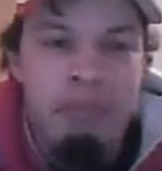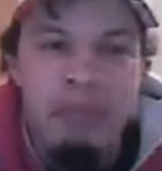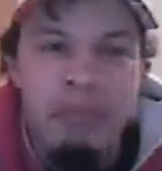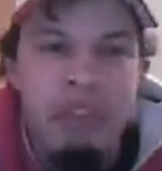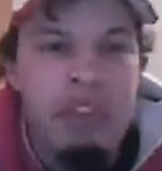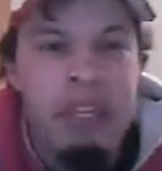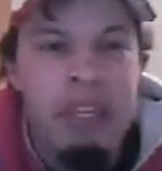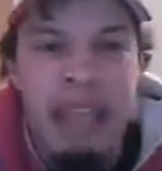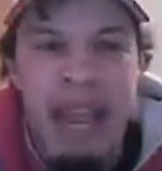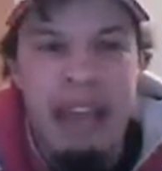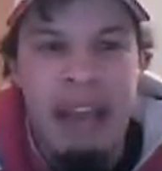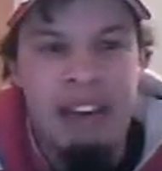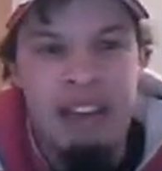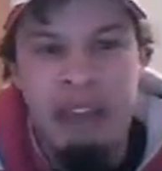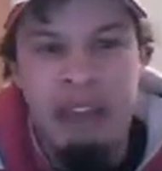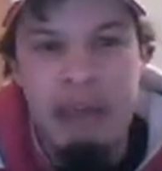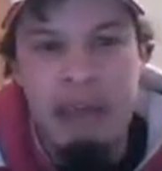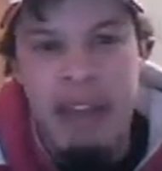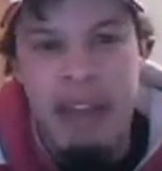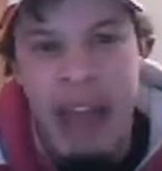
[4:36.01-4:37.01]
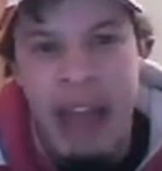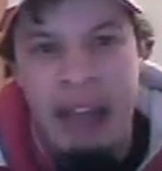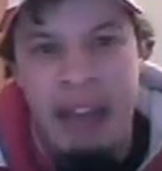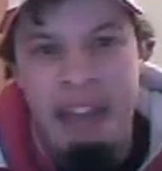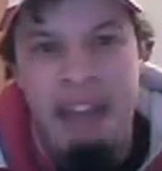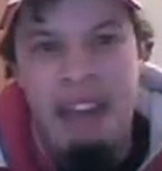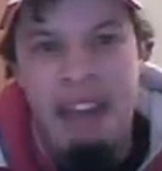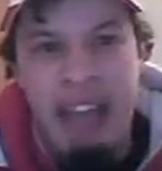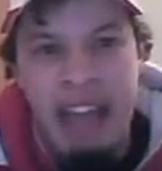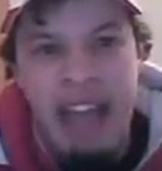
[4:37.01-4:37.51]
You can't do
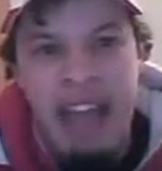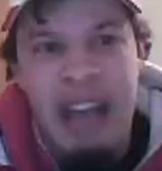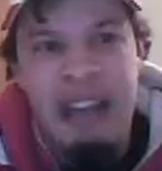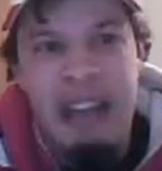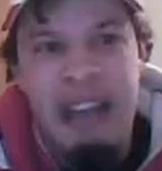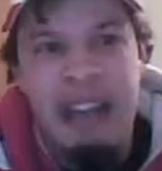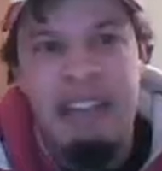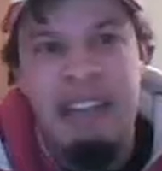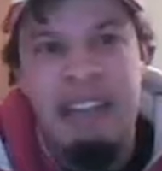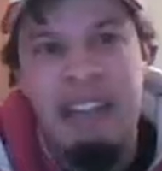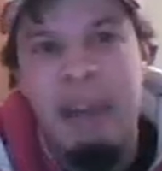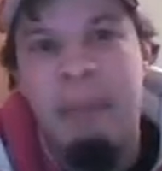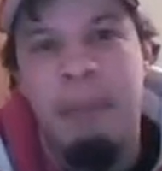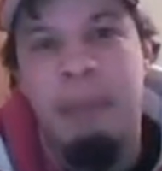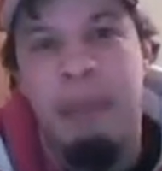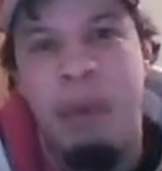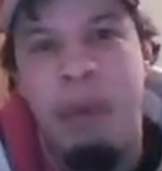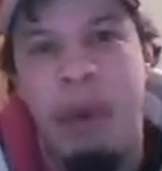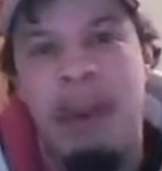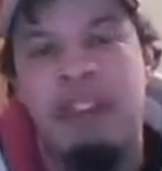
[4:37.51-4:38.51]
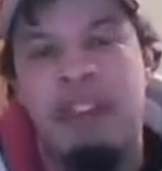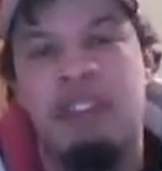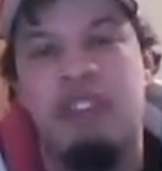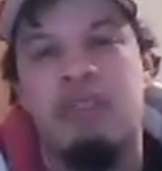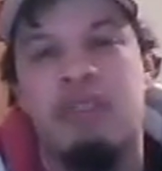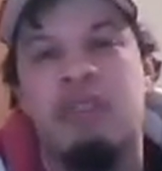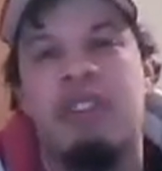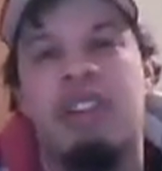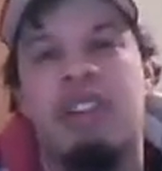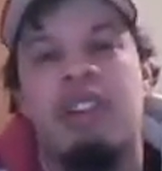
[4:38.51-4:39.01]
that. At some point,
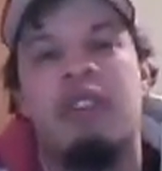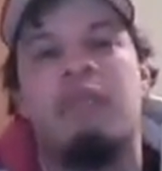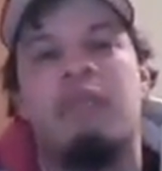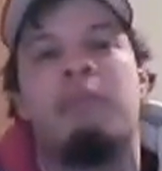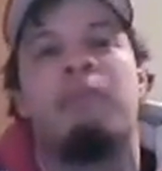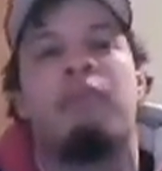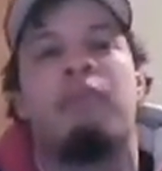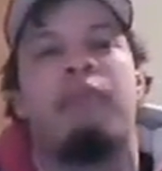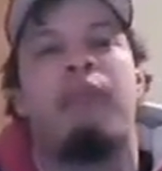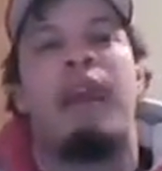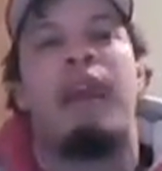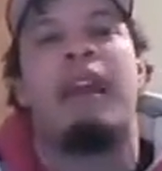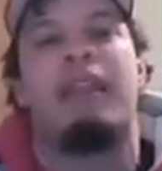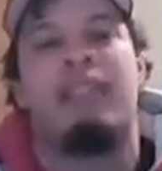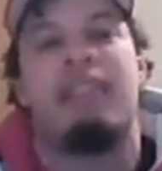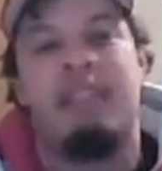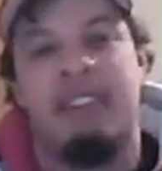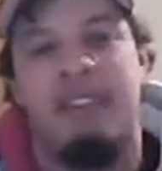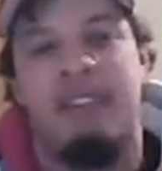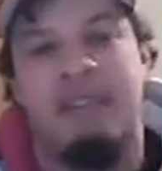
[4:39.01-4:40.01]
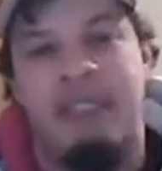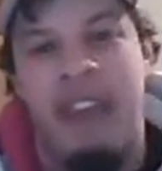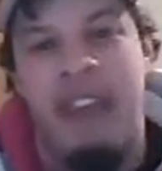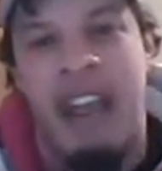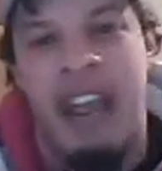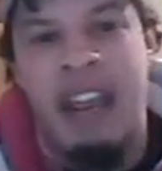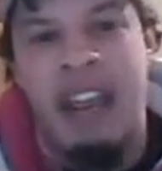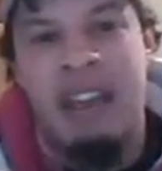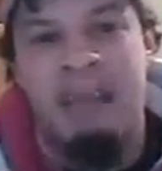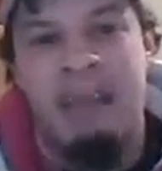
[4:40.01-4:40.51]
you need to embrace the
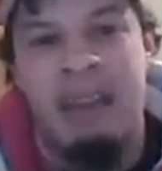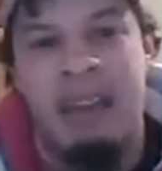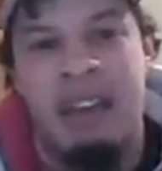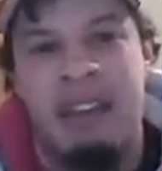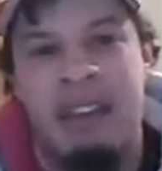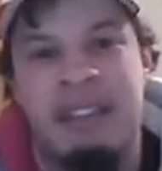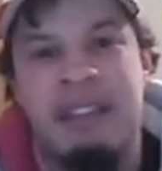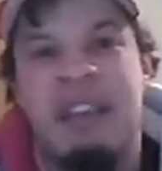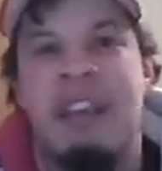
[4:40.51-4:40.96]
fan base.